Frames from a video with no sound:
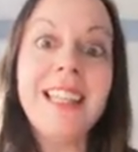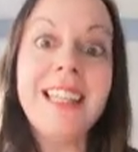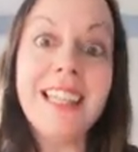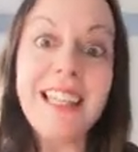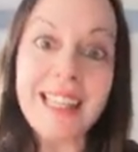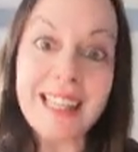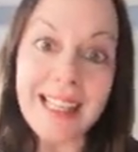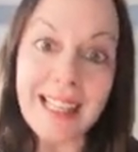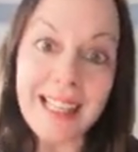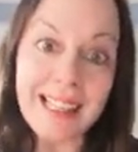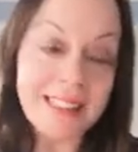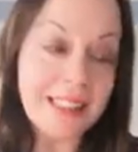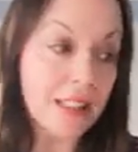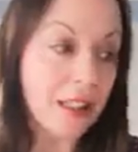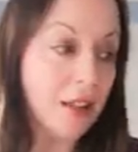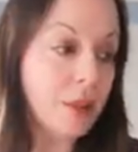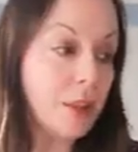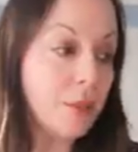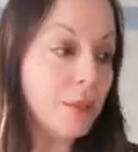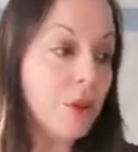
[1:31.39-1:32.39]
he landed
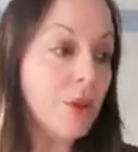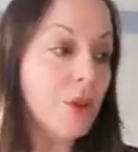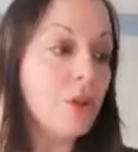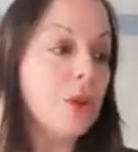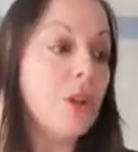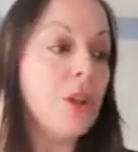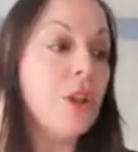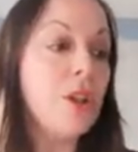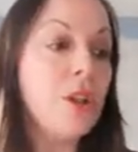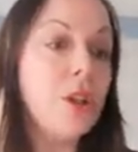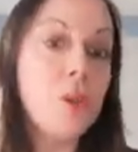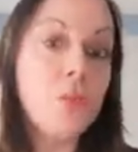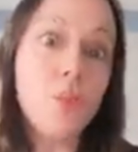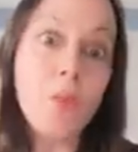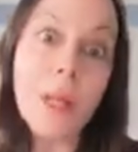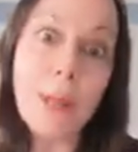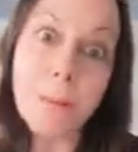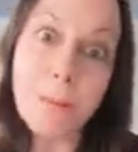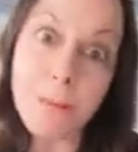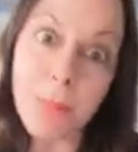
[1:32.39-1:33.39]
on the moon
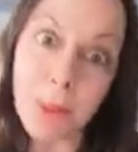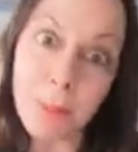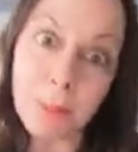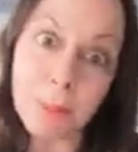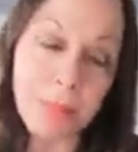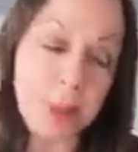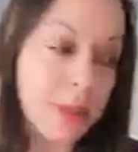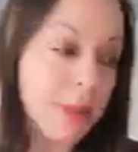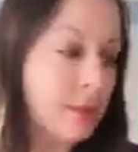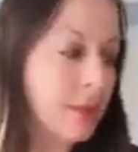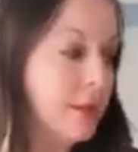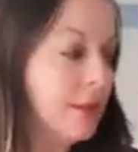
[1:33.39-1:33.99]
with a bump.